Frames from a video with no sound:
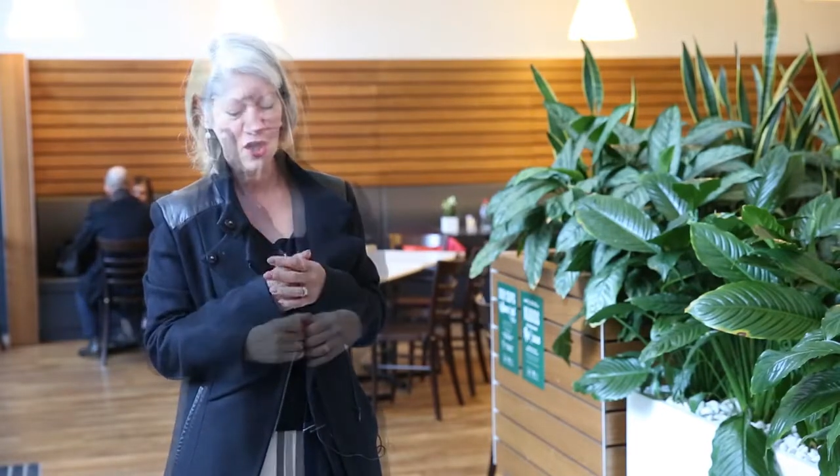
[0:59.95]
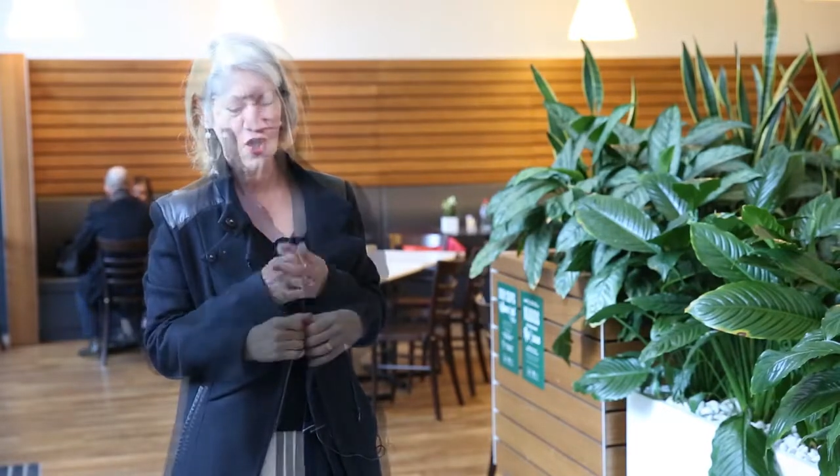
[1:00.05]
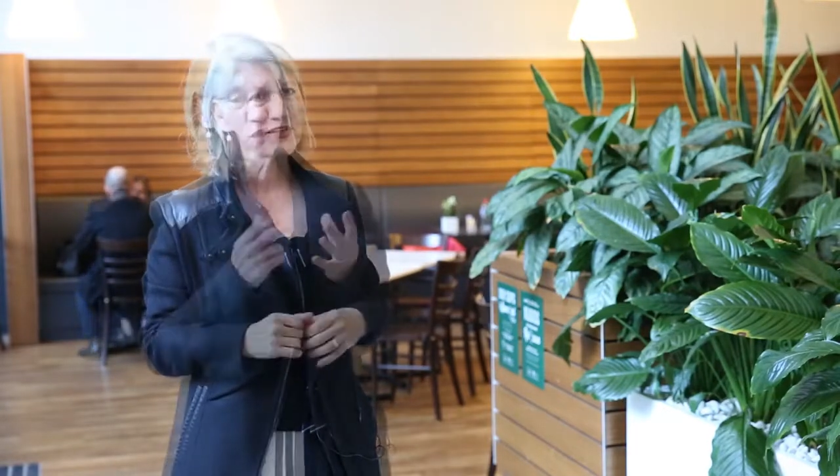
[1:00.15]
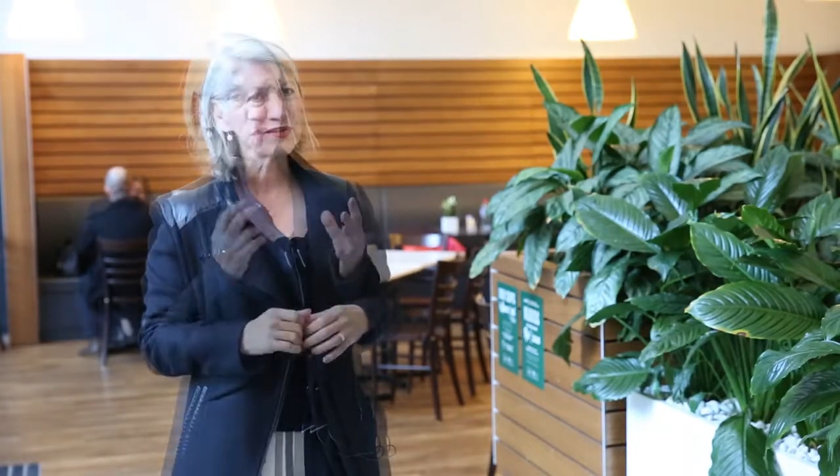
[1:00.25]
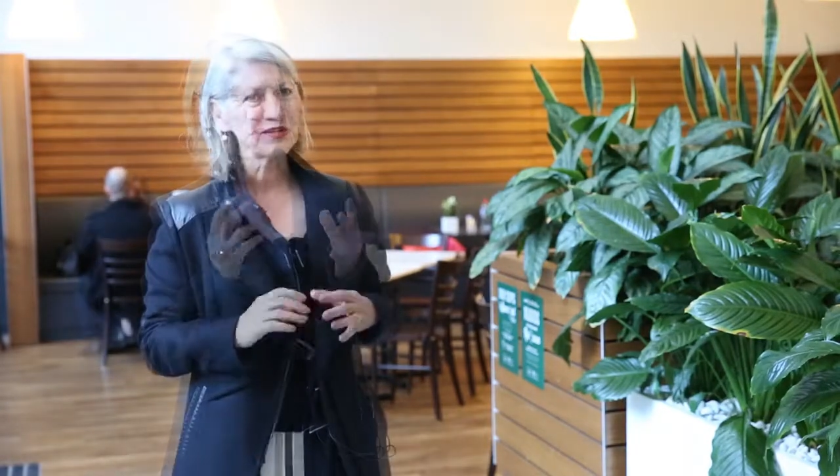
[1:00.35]

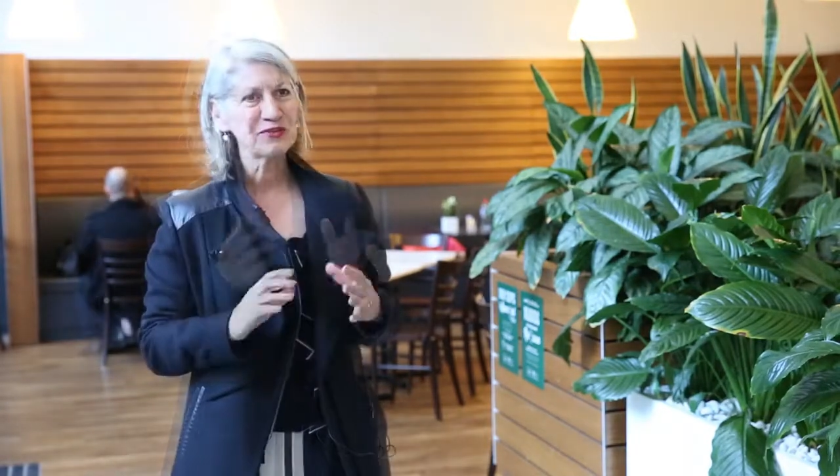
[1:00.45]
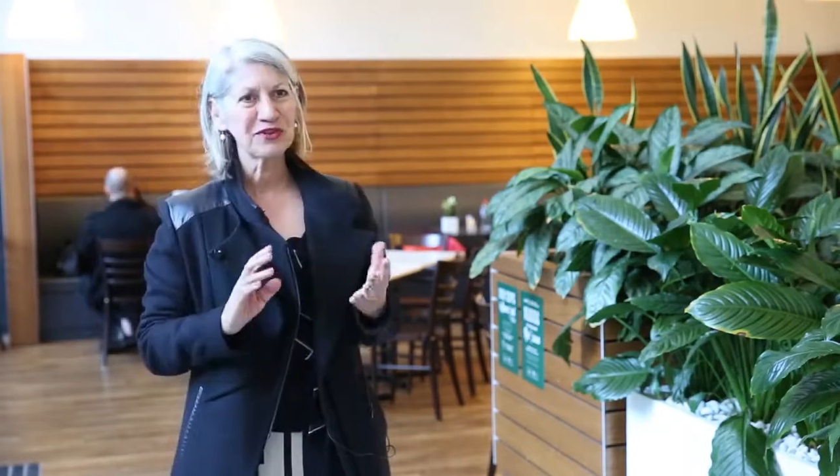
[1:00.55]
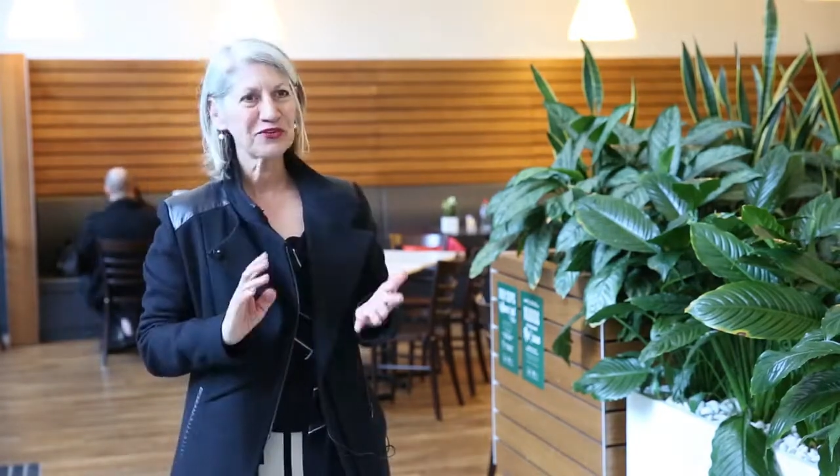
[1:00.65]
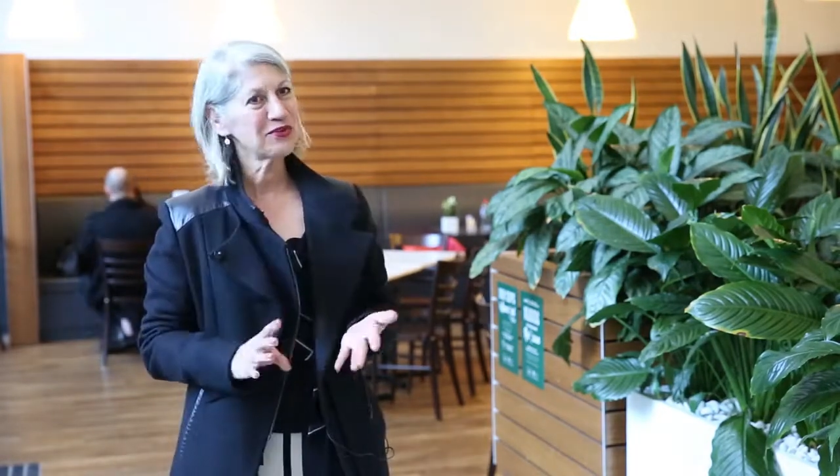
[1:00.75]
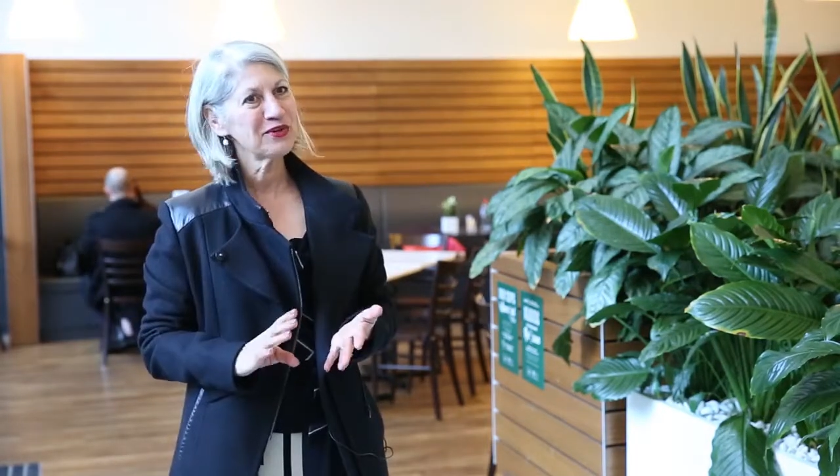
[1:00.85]
So there are
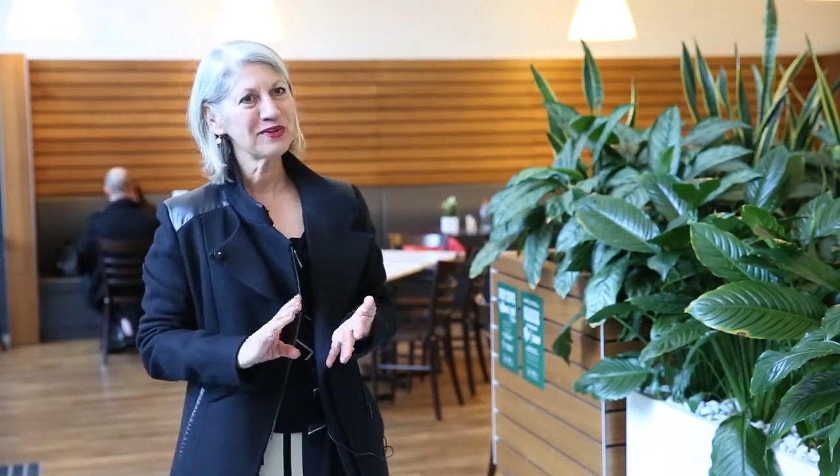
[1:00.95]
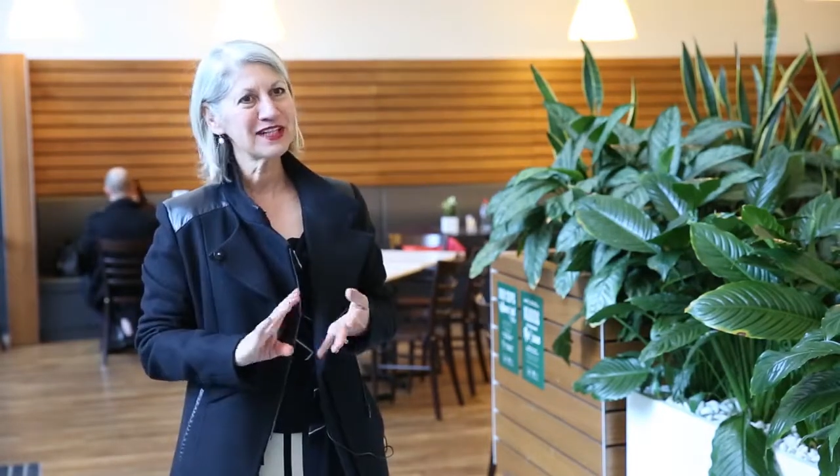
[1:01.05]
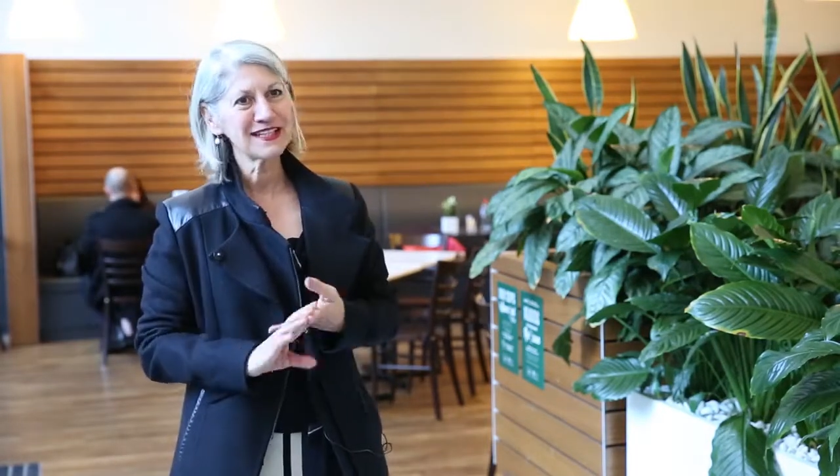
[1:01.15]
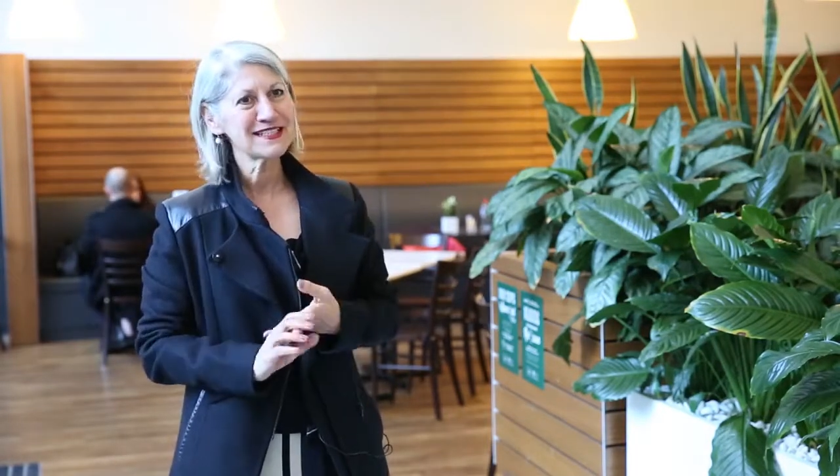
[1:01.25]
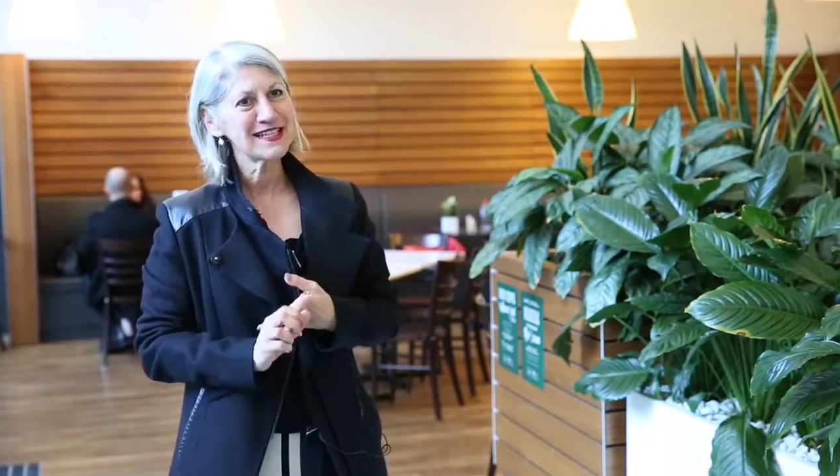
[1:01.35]
three really